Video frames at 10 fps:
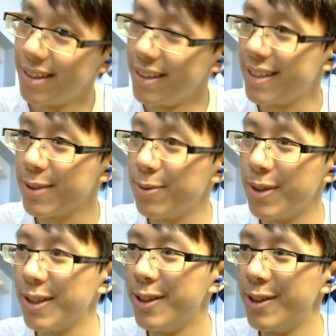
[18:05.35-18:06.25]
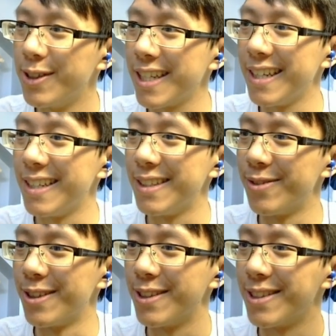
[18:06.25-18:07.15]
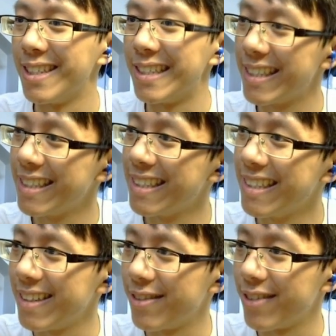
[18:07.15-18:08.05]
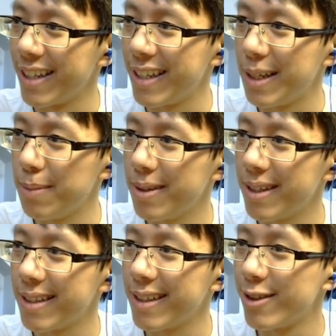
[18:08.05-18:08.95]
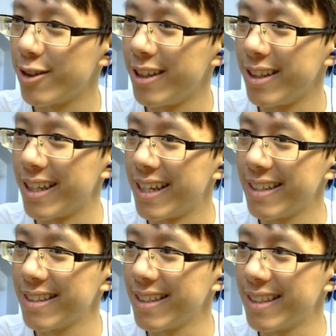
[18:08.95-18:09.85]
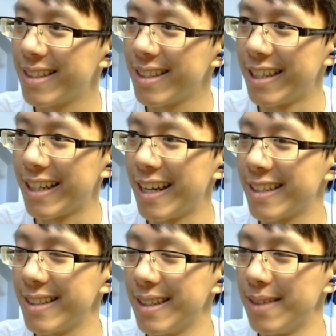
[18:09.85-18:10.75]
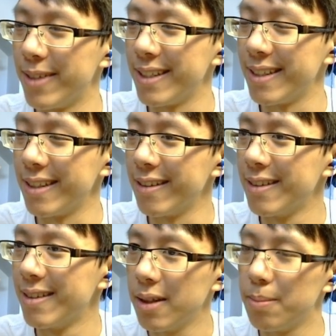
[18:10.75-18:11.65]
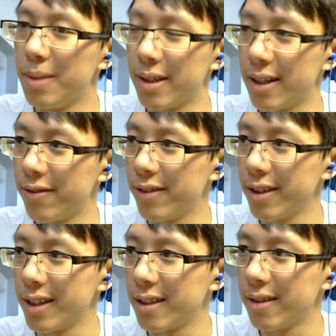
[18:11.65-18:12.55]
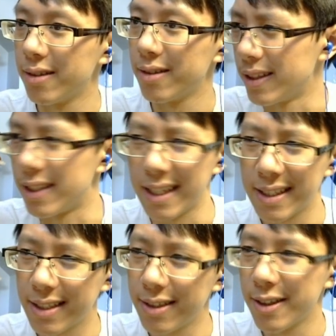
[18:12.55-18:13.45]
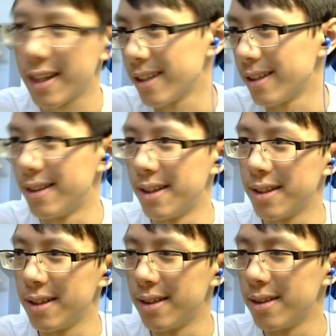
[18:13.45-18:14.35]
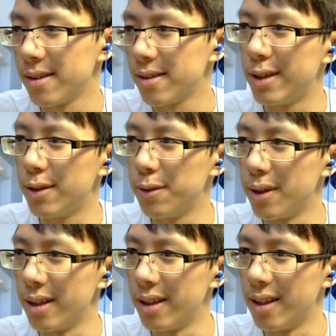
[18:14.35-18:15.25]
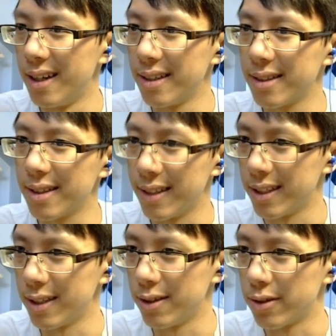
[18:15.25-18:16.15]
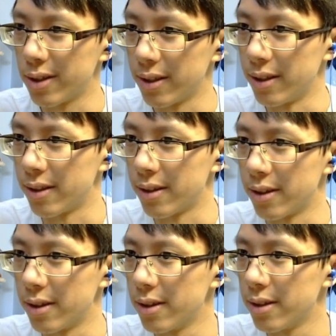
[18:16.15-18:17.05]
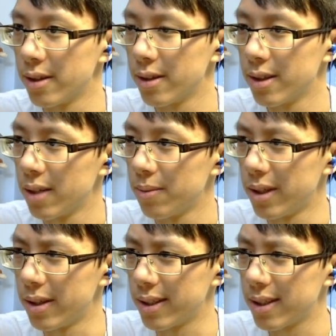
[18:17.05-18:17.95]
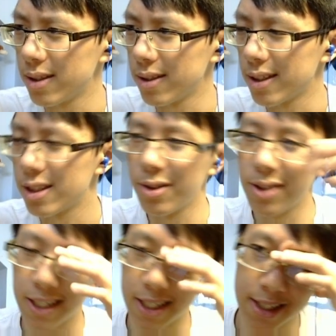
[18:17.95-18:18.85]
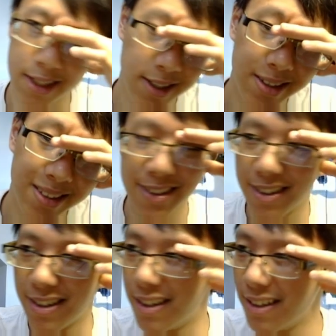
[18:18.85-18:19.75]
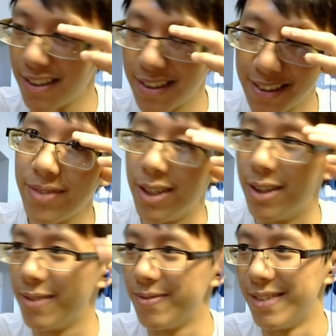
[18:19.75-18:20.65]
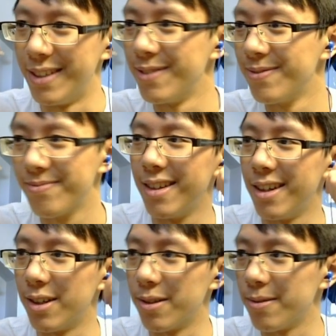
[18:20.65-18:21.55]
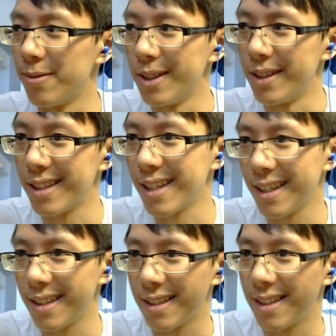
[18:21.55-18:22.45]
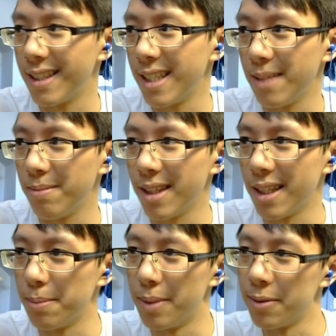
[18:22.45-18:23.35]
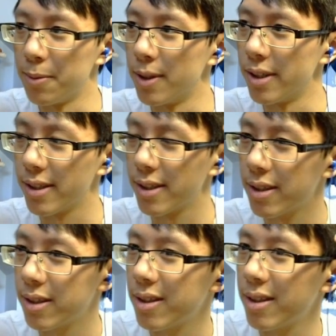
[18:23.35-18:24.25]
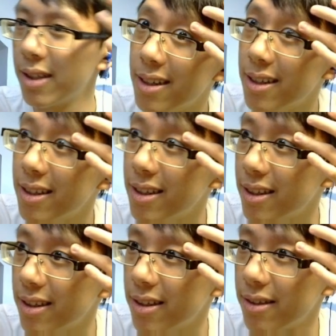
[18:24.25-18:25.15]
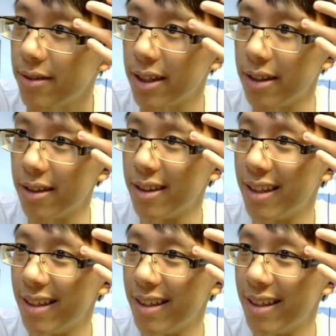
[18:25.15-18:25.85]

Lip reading: This is one of those hands where it's like, if I keep it and I draw a land, it's like actually amazing. But I feel like this hand still kind of doesn't do a lot unless you draw the third. Well, it's okay. No. Oh, well, this hand is the same thing but worse. Fine.